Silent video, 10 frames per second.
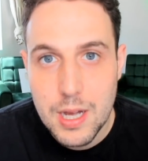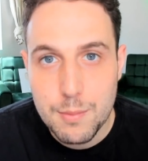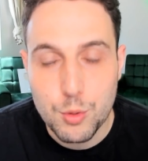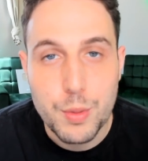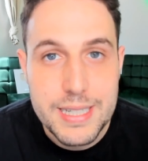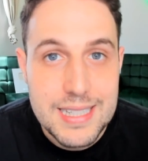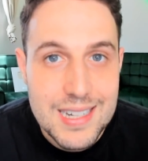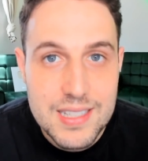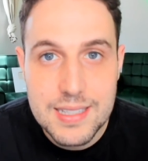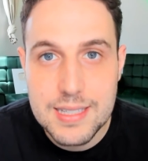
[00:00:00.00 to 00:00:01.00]
But what
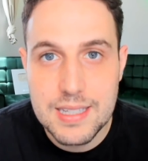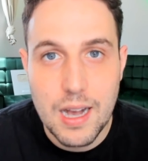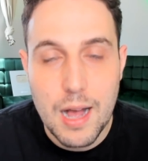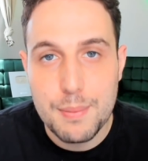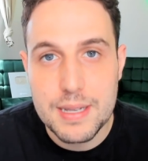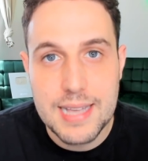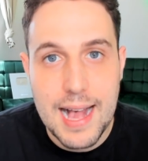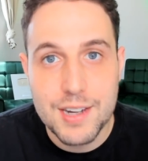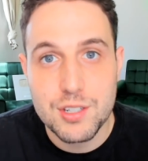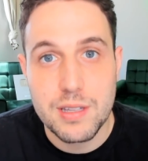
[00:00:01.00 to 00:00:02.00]
doesn't stop is
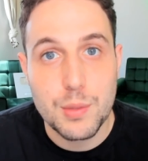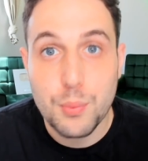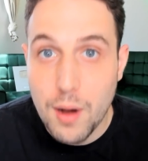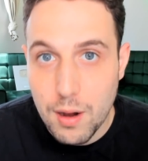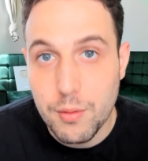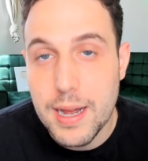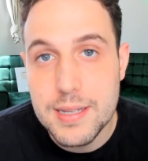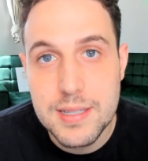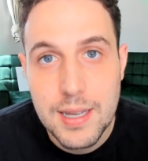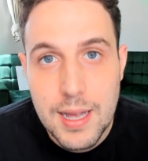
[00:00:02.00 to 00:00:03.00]
actually the progress.